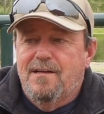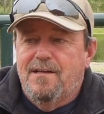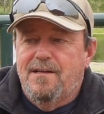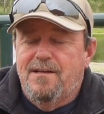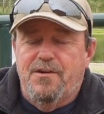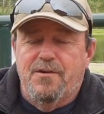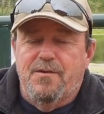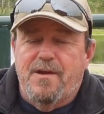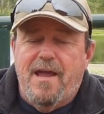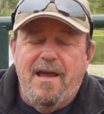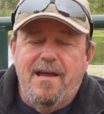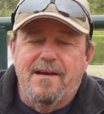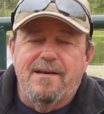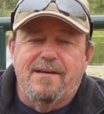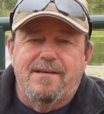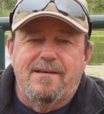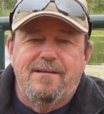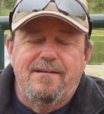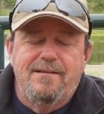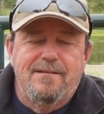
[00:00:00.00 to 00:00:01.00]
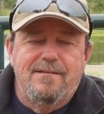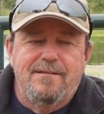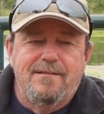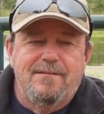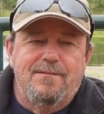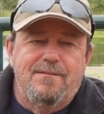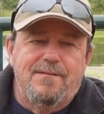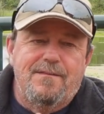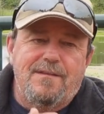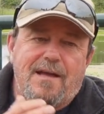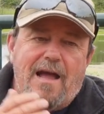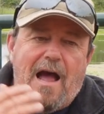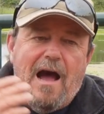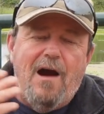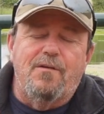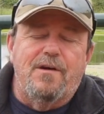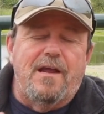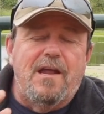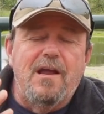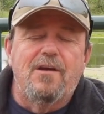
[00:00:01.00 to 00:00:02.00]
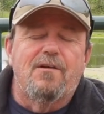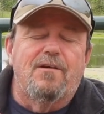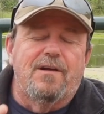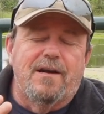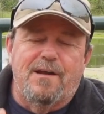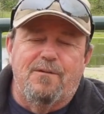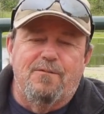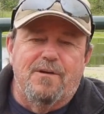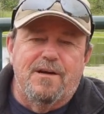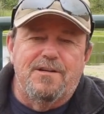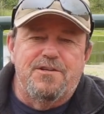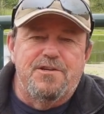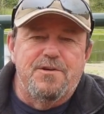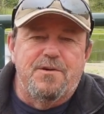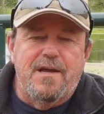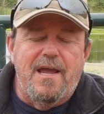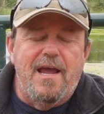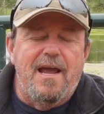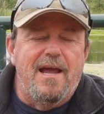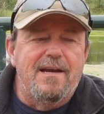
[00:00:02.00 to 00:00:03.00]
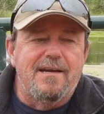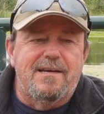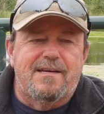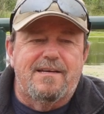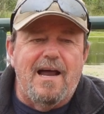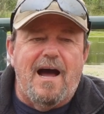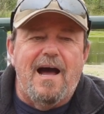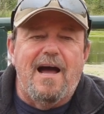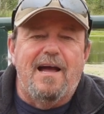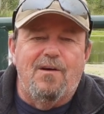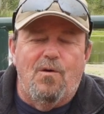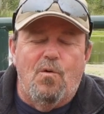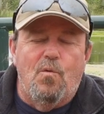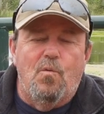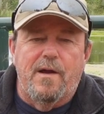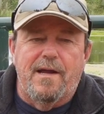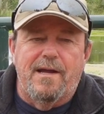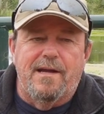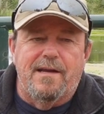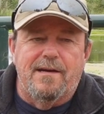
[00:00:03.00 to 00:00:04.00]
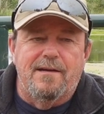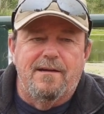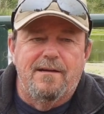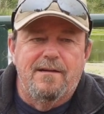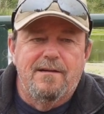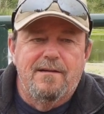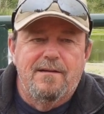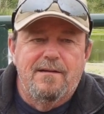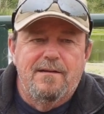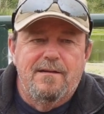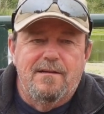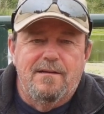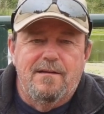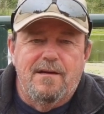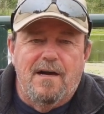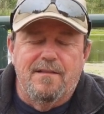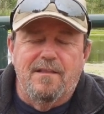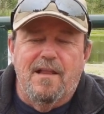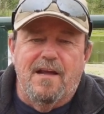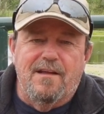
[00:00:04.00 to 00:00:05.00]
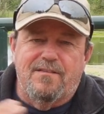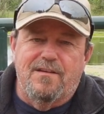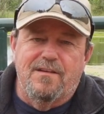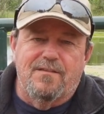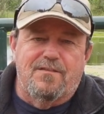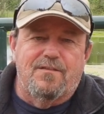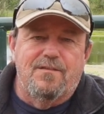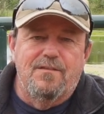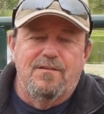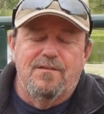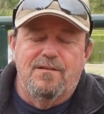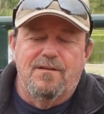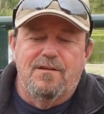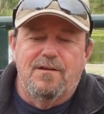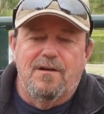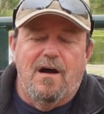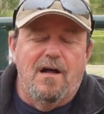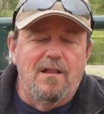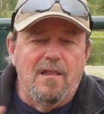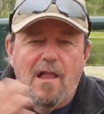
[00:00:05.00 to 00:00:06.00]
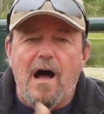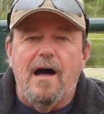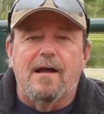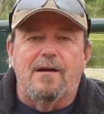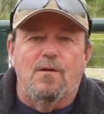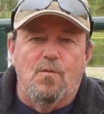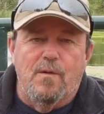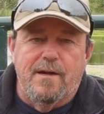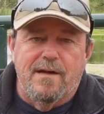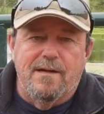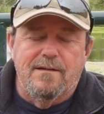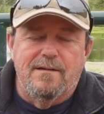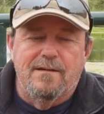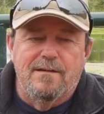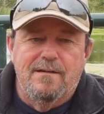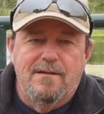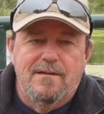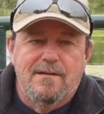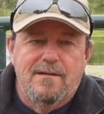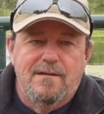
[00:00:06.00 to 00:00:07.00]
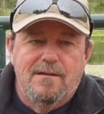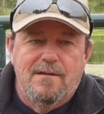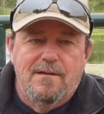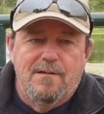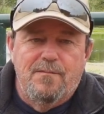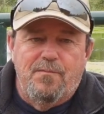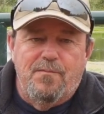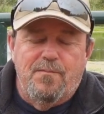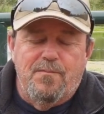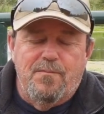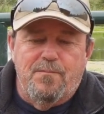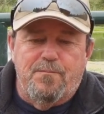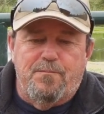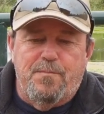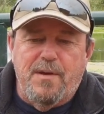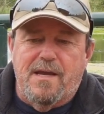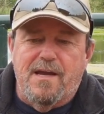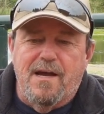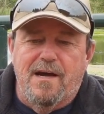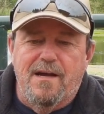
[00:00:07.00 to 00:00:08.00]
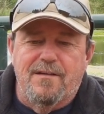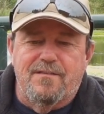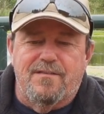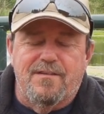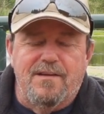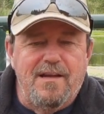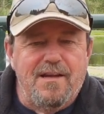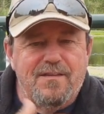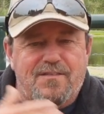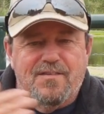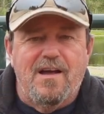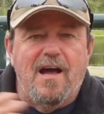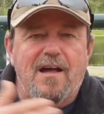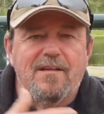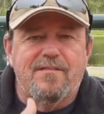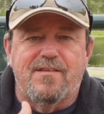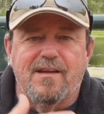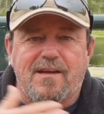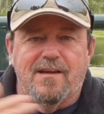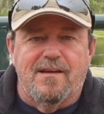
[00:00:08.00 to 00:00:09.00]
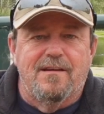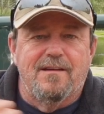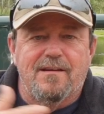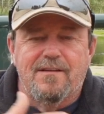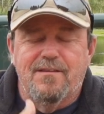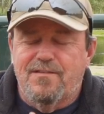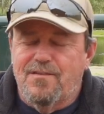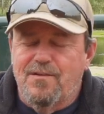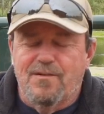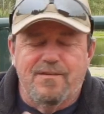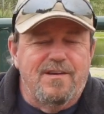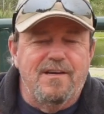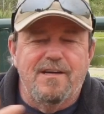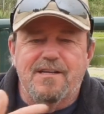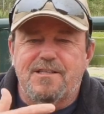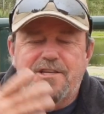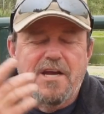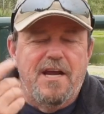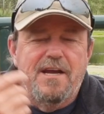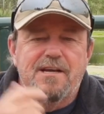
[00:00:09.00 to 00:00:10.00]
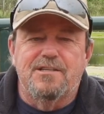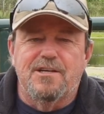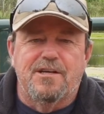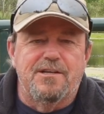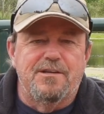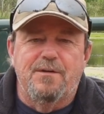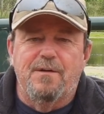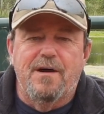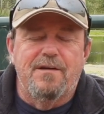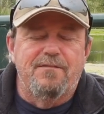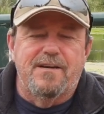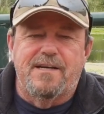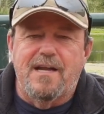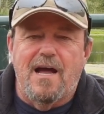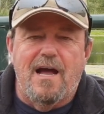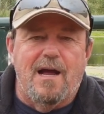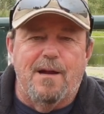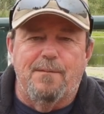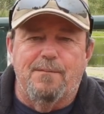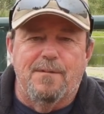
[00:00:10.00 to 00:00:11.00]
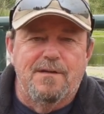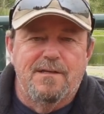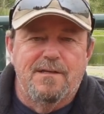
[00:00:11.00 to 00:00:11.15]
You can't, out here anyways, you can't dial wind unless it's a lot of wind. Because it's gusting. So it's going to change on you every time.